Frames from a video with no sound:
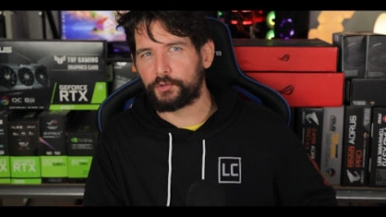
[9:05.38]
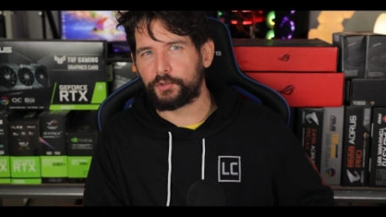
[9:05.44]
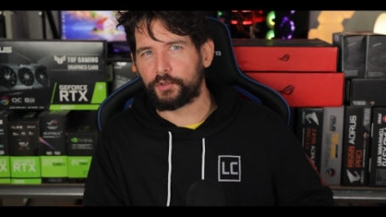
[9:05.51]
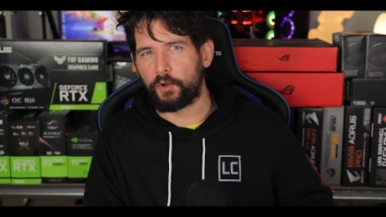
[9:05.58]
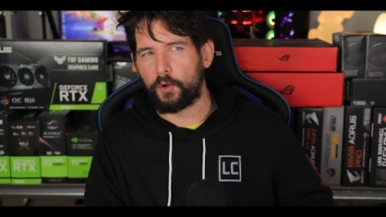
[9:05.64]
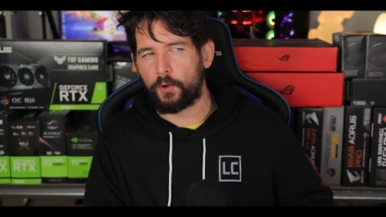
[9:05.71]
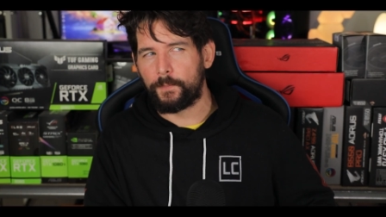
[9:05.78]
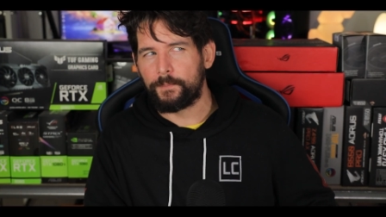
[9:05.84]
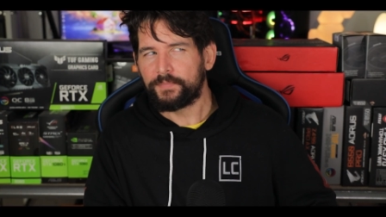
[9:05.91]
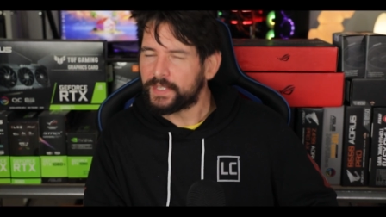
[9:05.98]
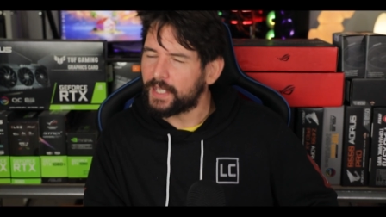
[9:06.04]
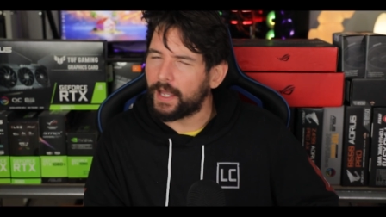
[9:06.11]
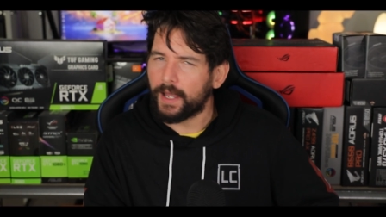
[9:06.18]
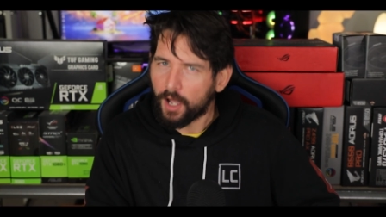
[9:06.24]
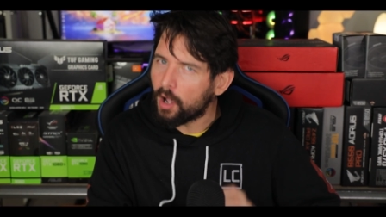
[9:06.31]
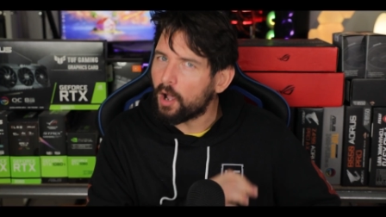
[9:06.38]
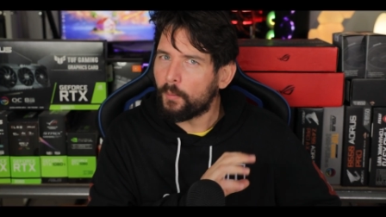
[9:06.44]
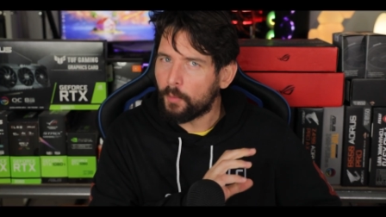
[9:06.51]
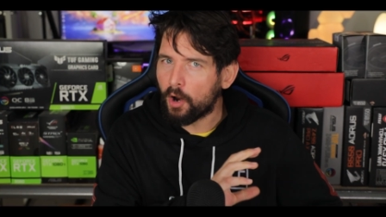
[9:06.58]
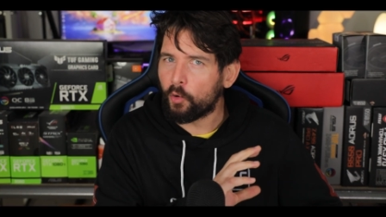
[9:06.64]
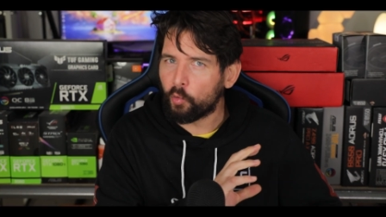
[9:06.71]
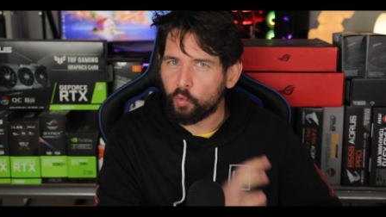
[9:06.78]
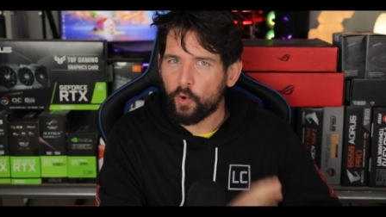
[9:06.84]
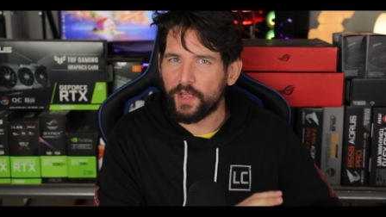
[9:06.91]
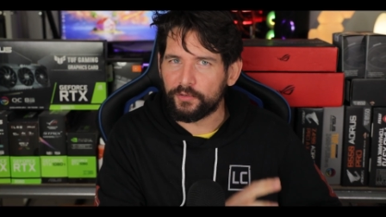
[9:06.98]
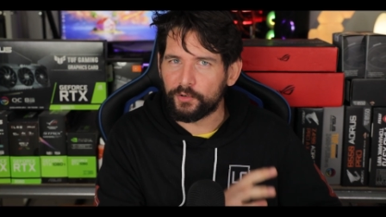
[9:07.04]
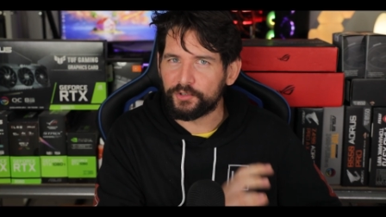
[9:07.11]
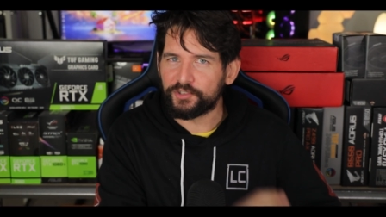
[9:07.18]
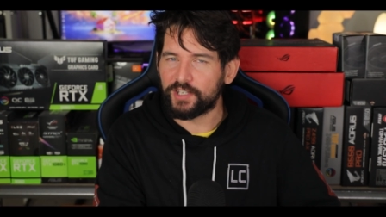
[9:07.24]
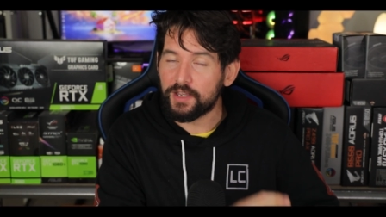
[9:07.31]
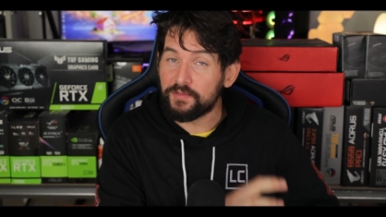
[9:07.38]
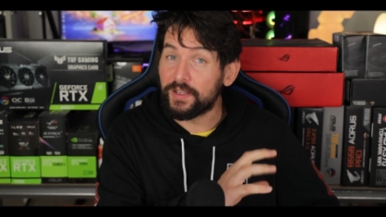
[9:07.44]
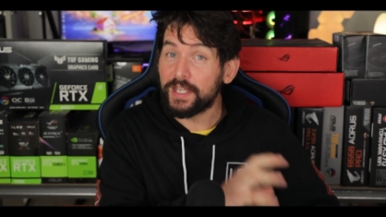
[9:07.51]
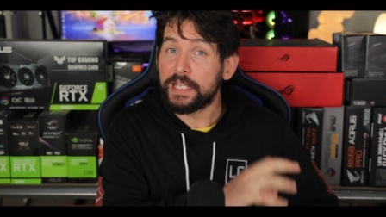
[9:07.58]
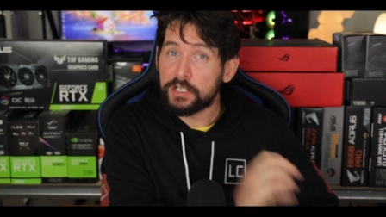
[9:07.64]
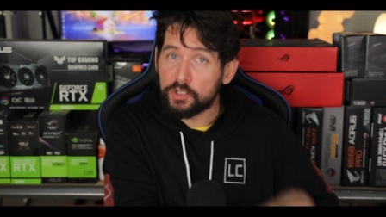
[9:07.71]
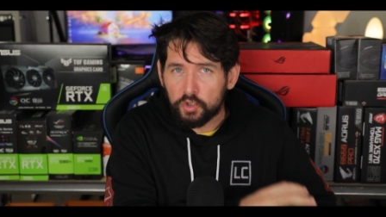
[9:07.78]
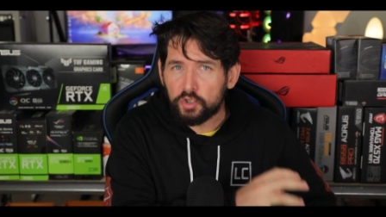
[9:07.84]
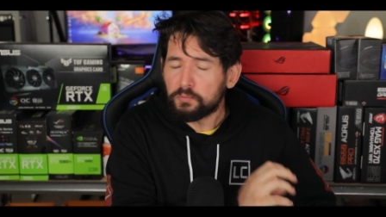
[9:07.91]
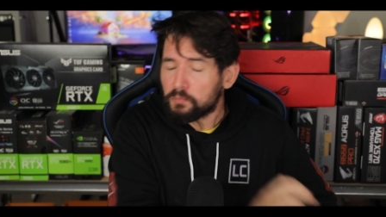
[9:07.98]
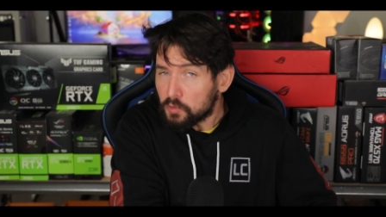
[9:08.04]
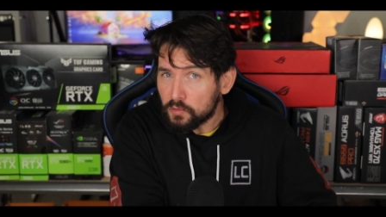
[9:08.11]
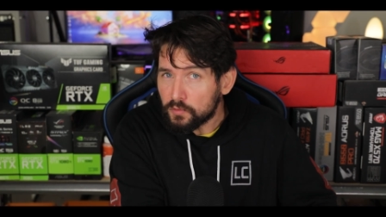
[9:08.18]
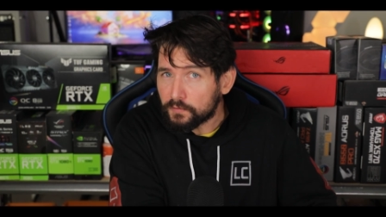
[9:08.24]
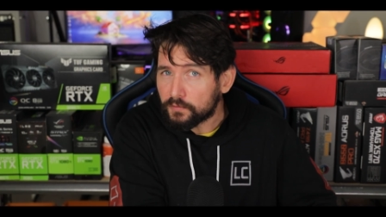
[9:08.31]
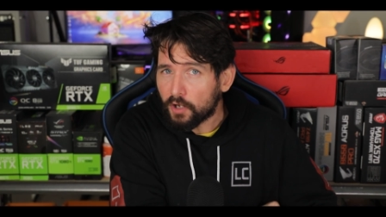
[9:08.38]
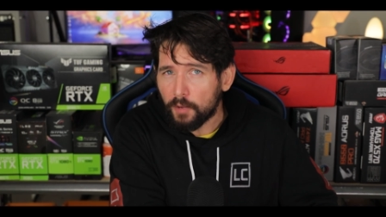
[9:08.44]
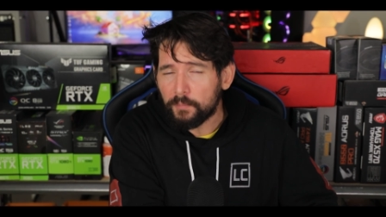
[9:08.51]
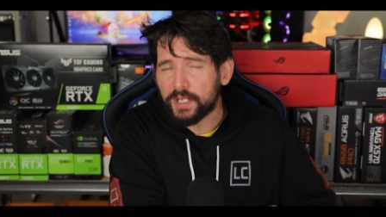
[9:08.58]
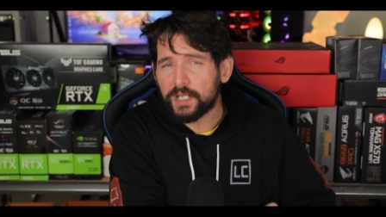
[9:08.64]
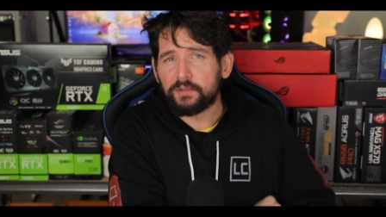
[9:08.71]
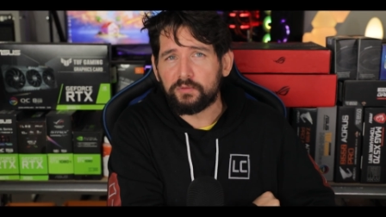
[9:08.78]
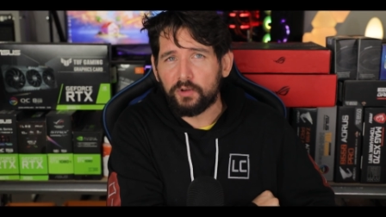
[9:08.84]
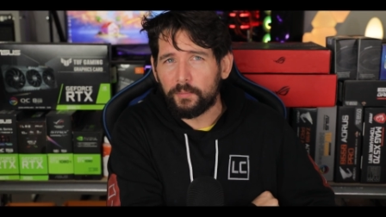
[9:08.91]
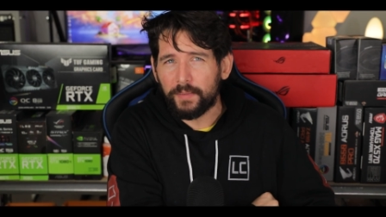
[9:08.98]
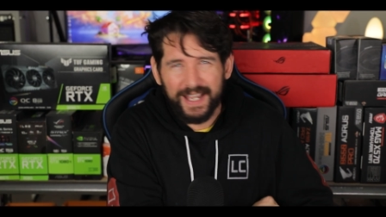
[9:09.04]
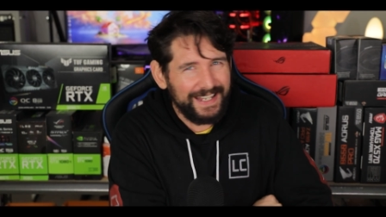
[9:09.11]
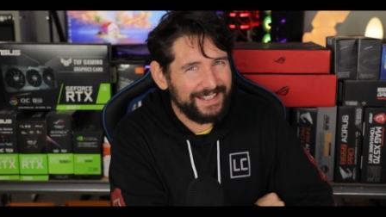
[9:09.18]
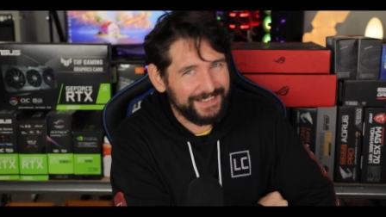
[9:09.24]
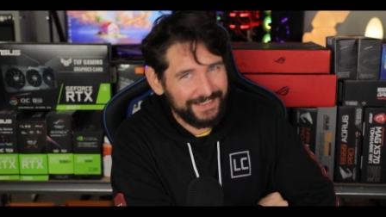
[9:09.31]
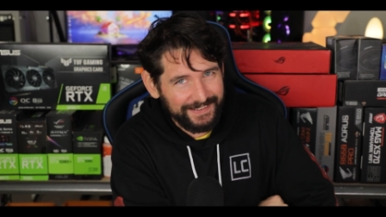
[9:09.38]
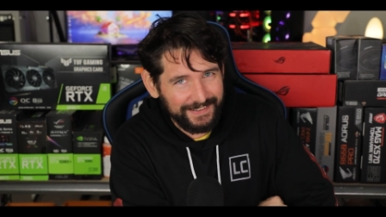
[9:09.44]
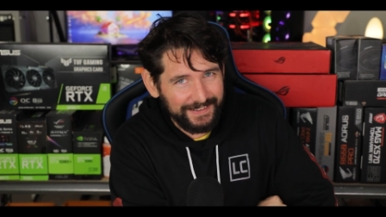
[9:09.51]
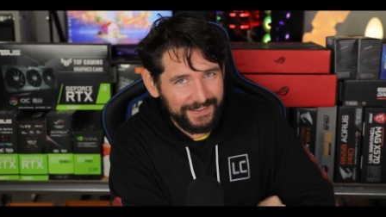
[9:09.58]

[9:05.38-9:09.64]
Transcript: So yeah, a rather safe and good move coming from ASUS